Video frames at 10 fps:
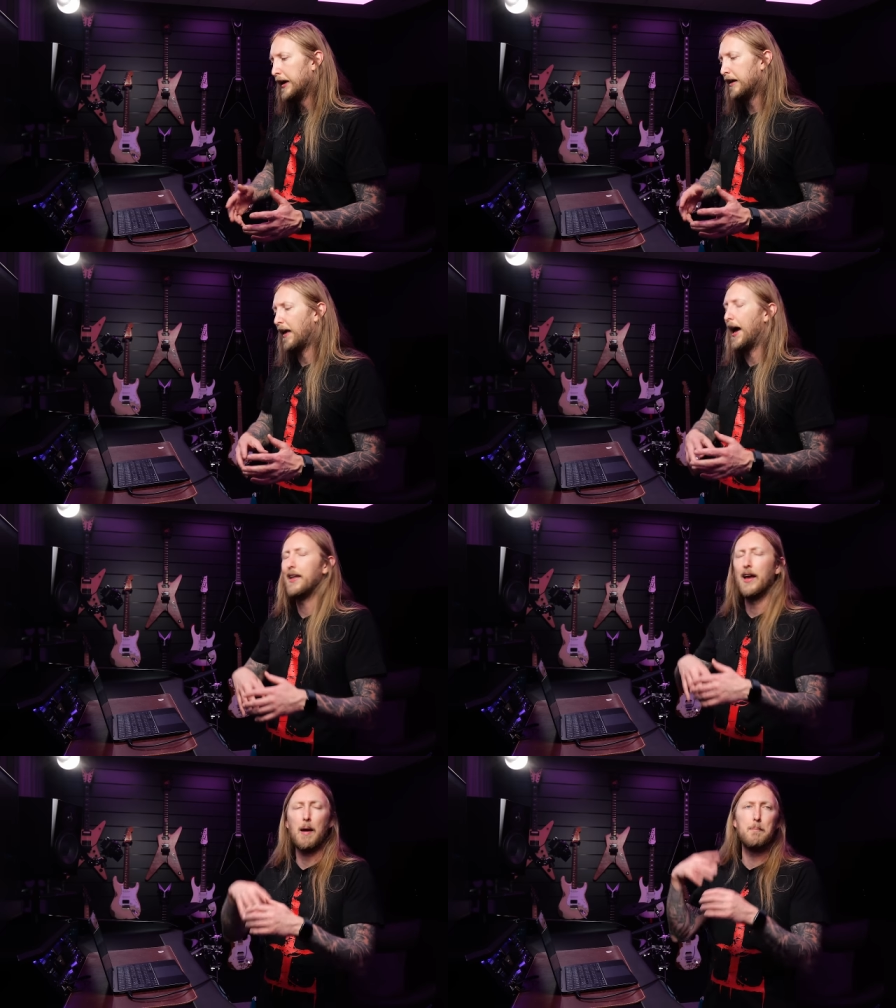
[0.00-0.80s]
he's had
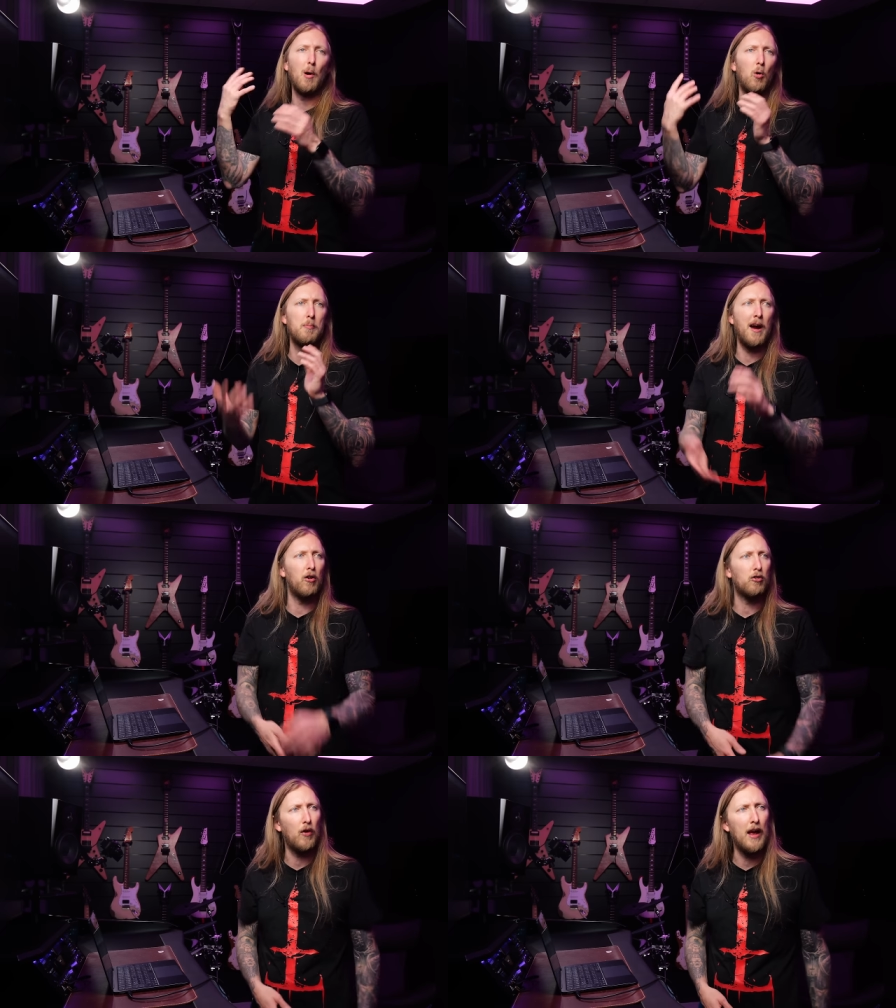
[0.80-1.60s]
like a bone
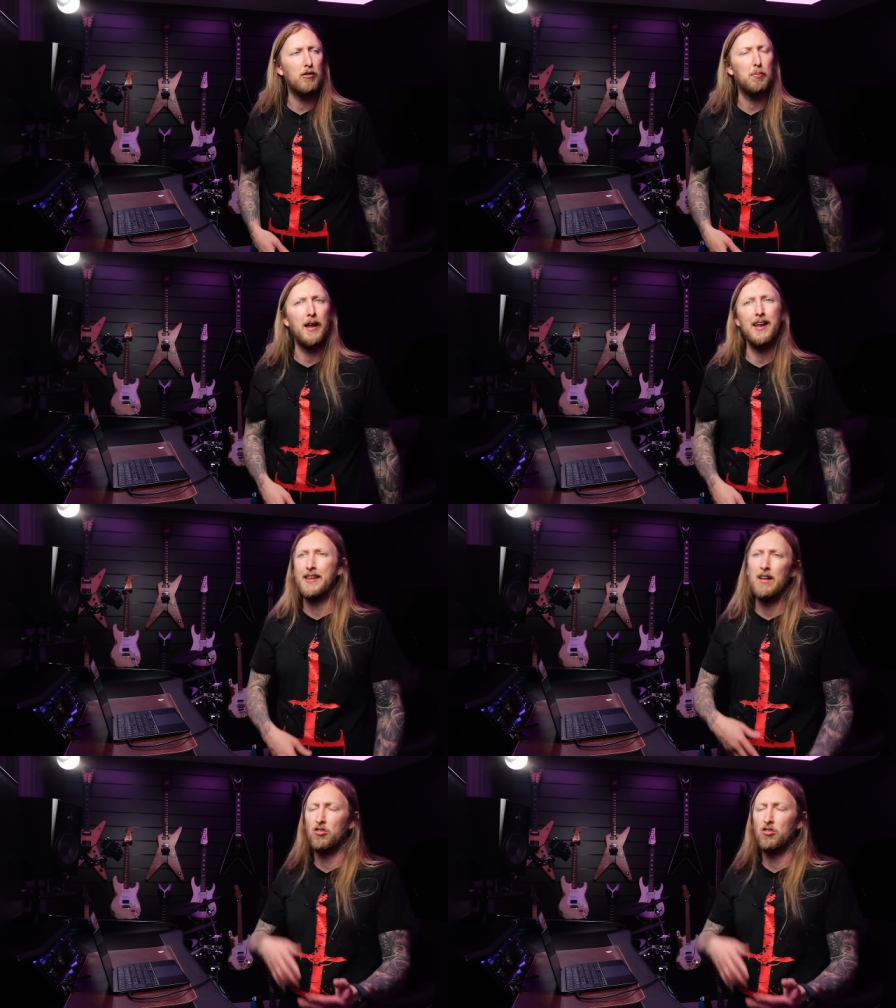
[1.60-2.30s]
marrow transplant, and then